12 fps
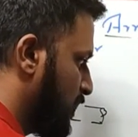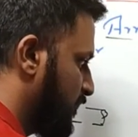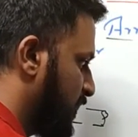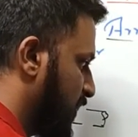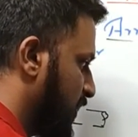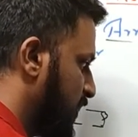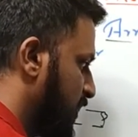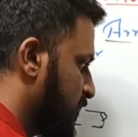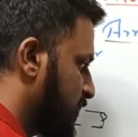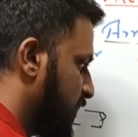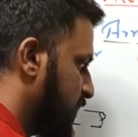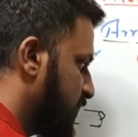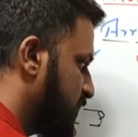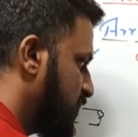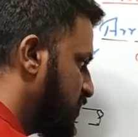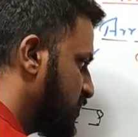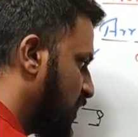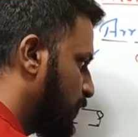Where the
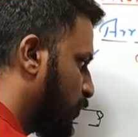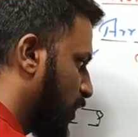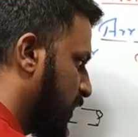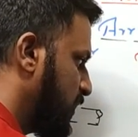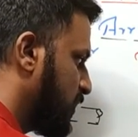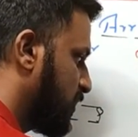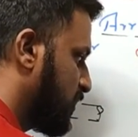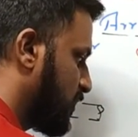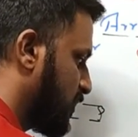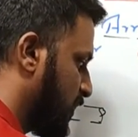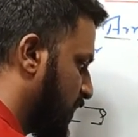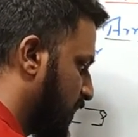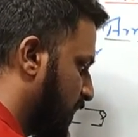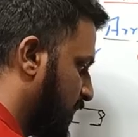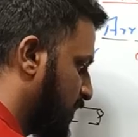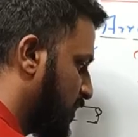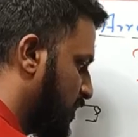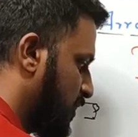initial point
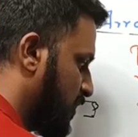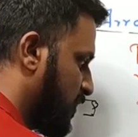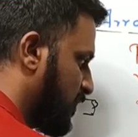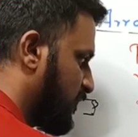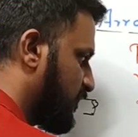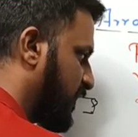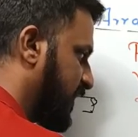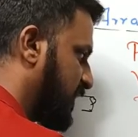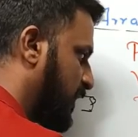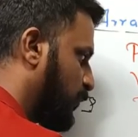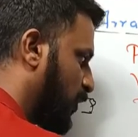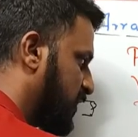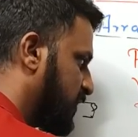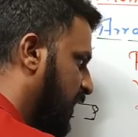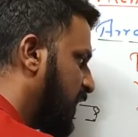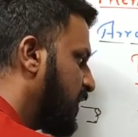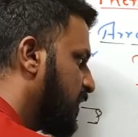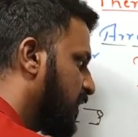and final point
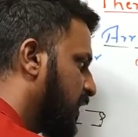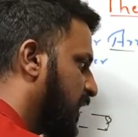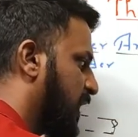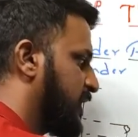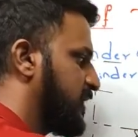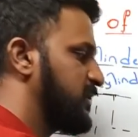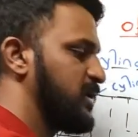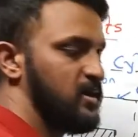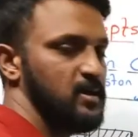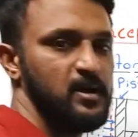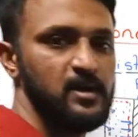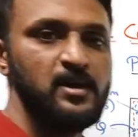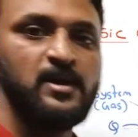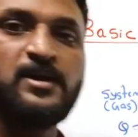are identical.